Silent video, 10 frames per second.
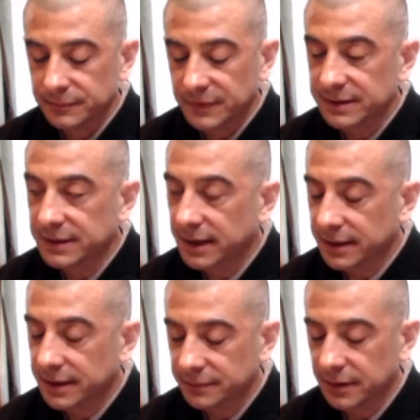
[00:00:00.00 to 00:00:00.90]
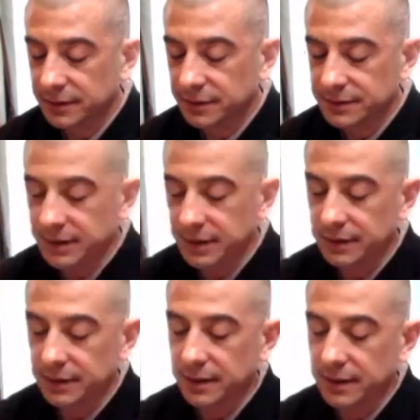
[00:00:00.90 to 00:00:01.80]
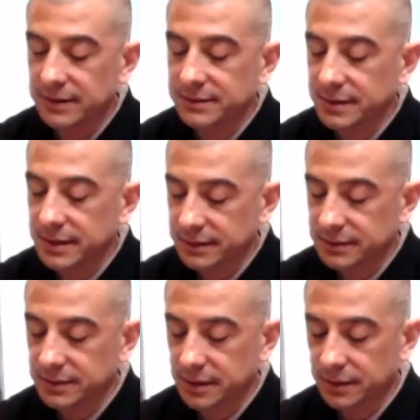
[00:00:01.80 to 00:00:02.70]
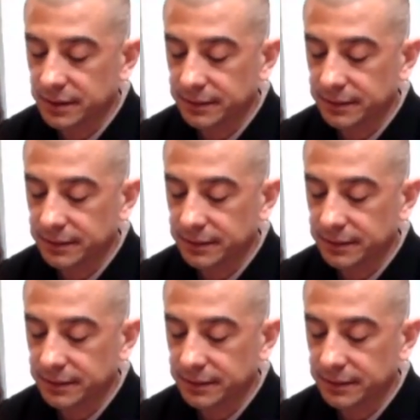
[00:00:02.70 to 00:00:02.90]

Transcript: This kind of understanding is necessary.